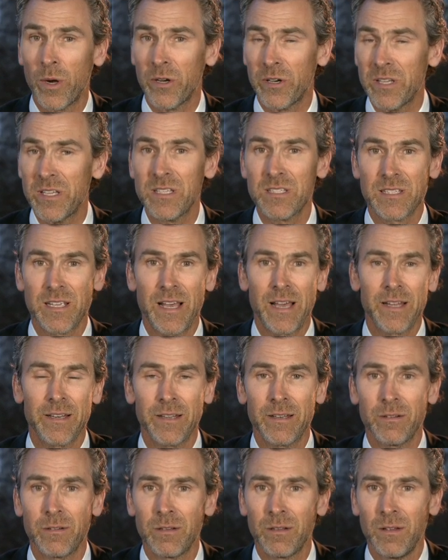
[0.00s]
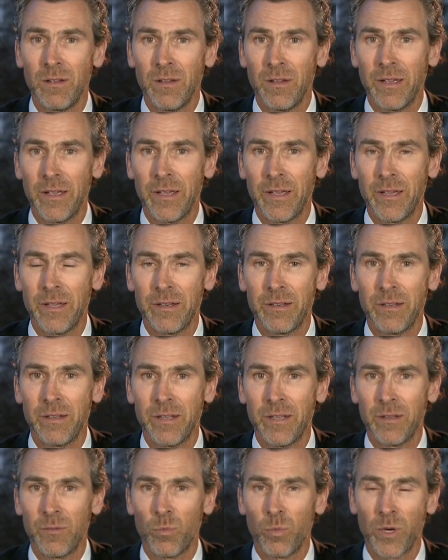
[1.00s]
he's at
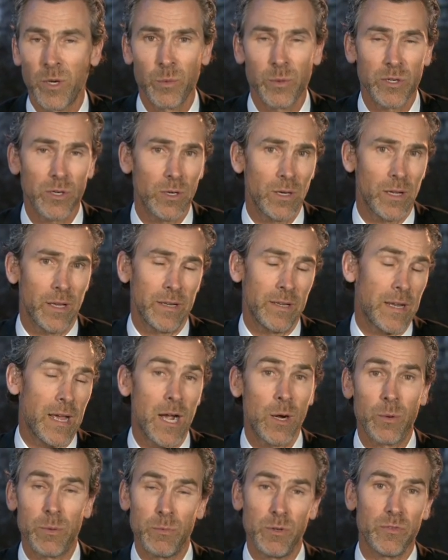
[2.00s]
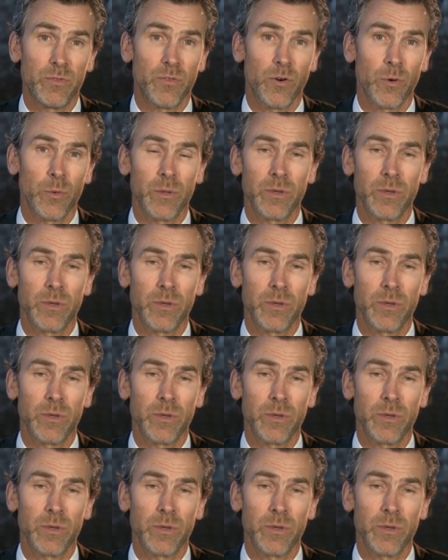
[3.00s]
and where we go and how we move forward.